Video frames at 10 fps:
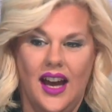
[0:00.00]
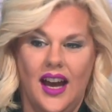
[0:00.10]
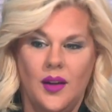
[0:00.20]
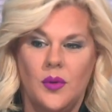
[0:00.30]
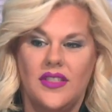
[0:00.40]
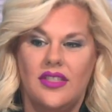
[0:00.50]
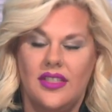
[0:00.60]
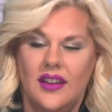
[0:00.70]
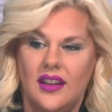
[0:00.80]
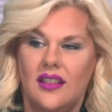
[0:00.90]
I would
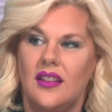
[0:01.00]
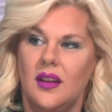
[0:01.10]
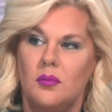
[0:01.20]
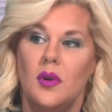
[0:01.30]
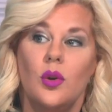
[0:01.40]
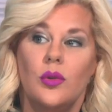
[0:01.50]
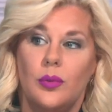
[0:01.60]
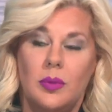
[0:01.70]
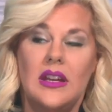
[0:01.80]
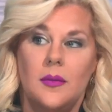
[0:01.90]
think that
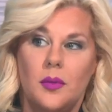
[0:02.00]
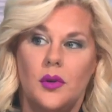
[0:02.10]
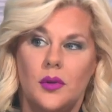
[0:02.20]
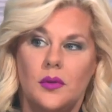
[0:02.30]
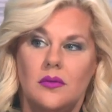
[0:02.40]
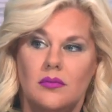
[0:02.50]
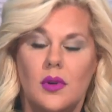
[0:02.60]
most people